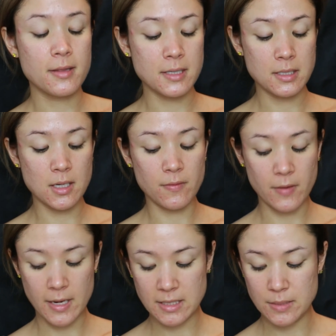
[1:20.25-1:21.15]
This stuff
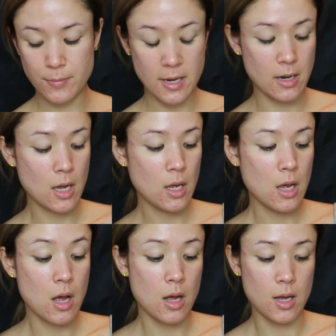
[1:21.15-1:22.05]
has been
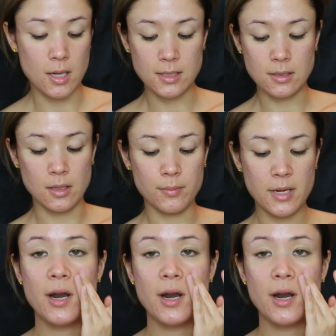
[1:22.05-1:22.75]
awesome.